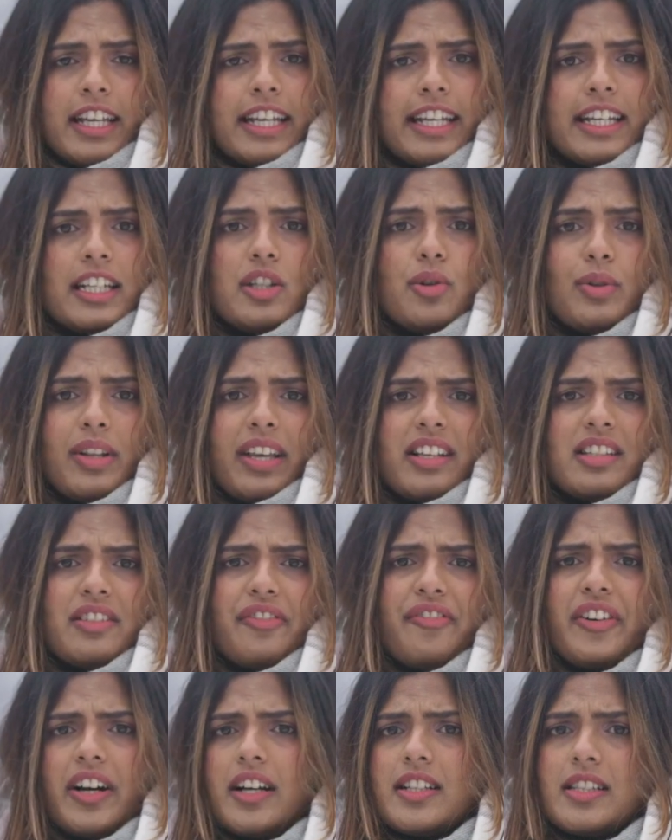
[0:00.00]
In today's
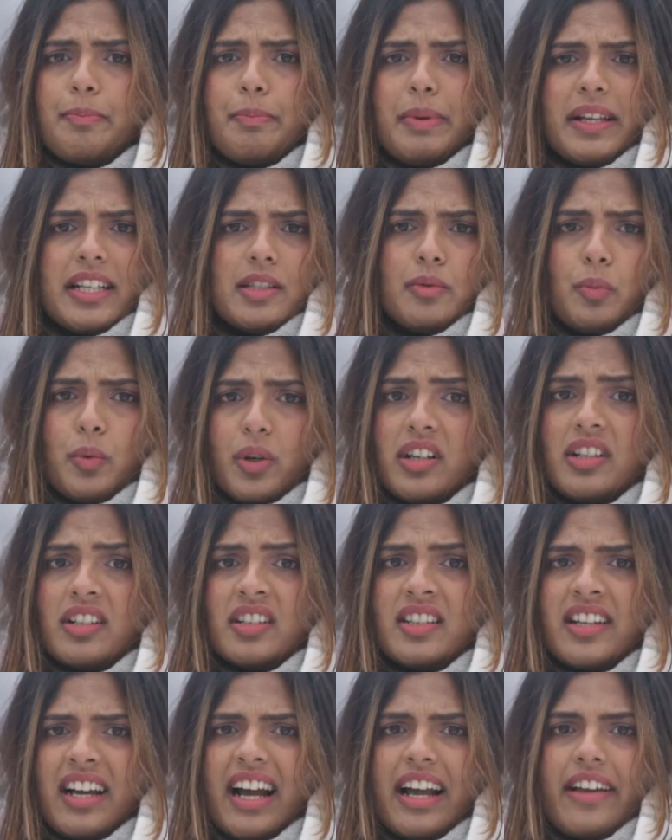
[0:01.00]
fast-paced
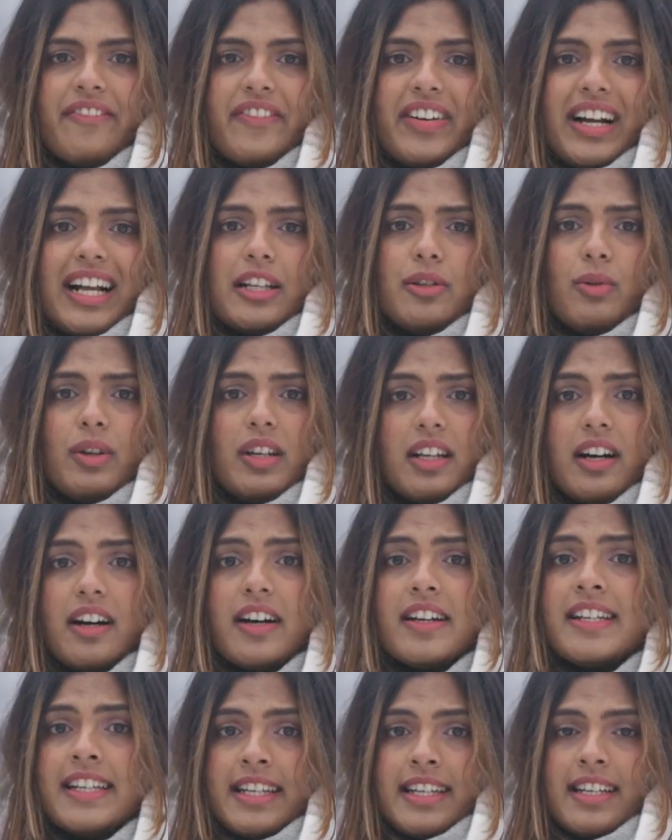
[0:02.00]
world, I value
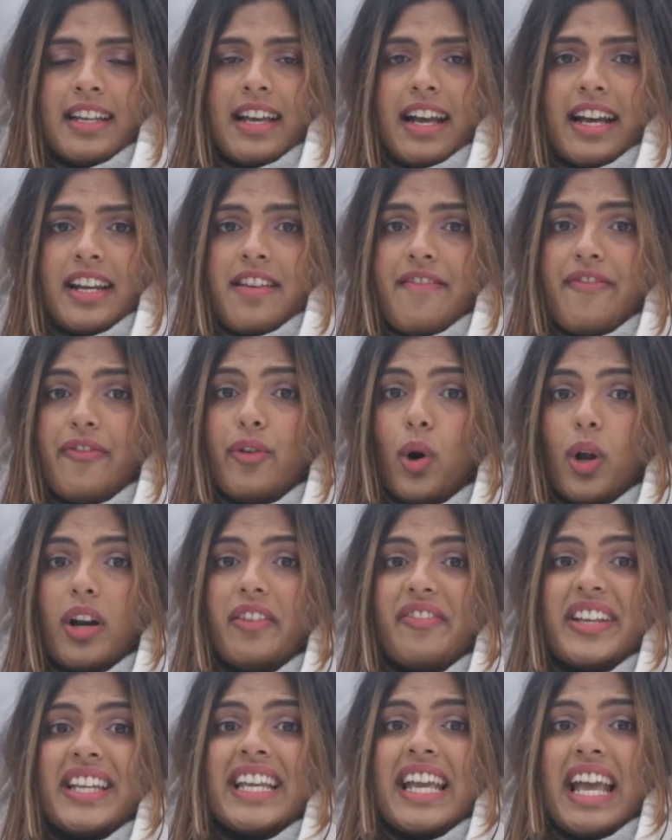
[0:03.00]
learning and
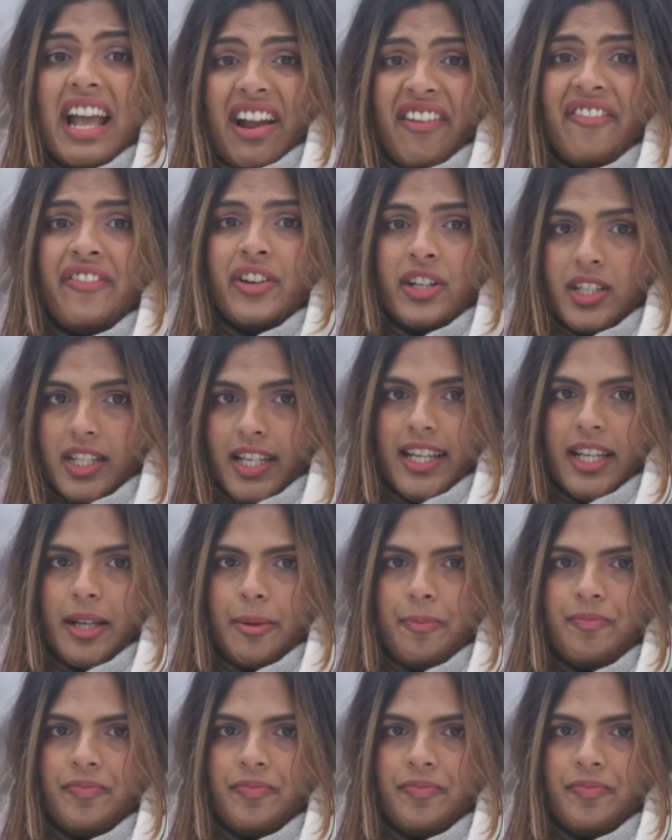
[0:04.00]
evolving every day.